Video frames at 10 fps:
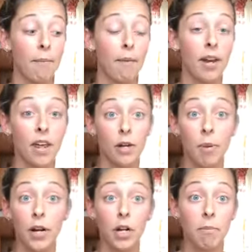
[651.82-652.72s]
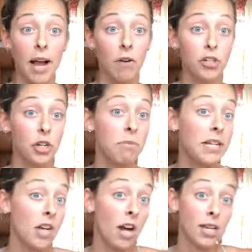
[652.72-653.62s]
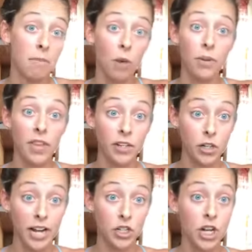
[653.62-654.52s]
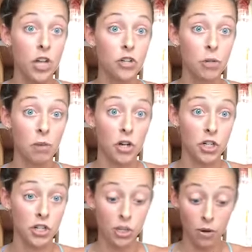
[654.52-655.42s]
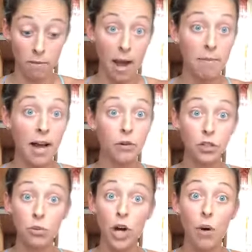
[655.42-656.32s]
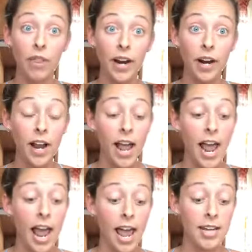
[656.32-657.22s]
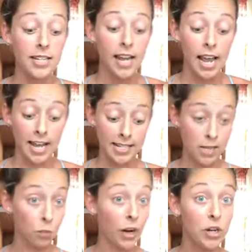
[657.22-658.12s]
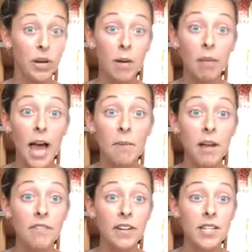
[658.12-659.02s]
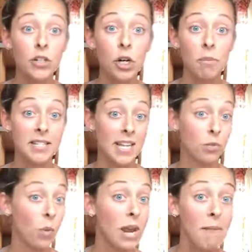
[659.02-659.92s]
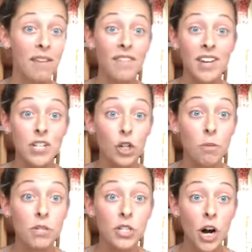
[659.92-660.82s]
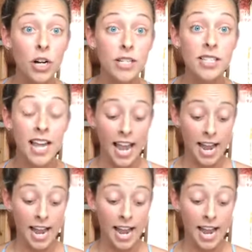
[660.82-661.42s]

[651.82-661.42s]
Another part of your bio should be talking about when your next challenge group launches. So in my bio, you go there and it says where you can apply to my fitness group. It says when my fitness group starts.